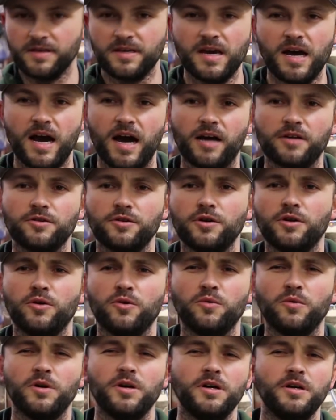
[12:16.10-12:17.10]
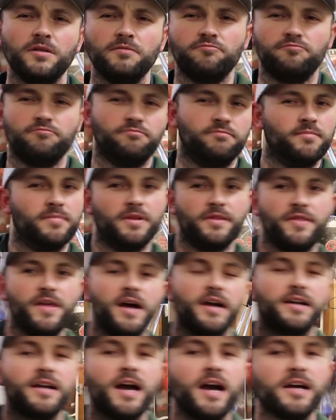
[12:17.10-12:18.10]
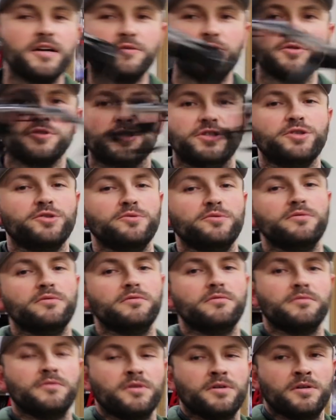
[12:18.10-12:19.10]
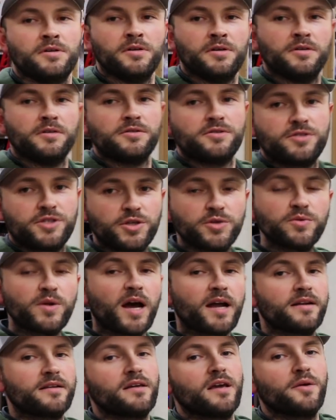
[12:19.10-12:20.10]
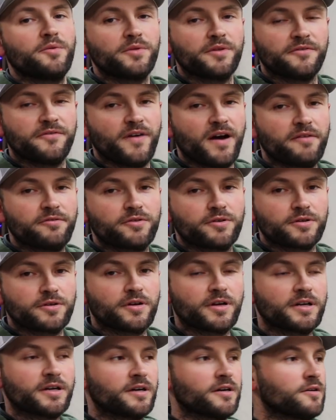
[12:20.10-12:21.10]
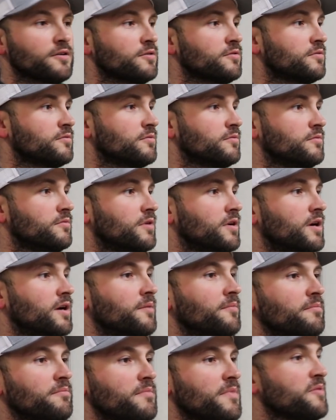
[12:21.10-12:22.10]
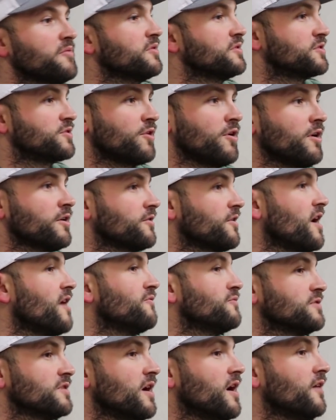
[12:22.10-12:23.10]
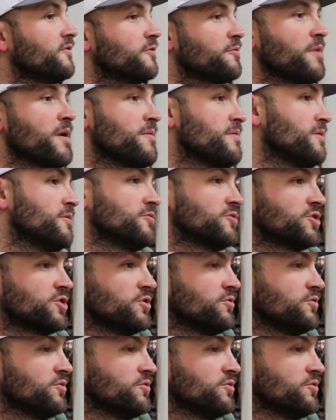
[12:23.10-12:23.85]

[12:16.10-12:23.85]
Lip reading: Yeah, I don't know what that guy who was shooting 298 with a 500 grain arrow, maybe his chronograph was off, or maybe he was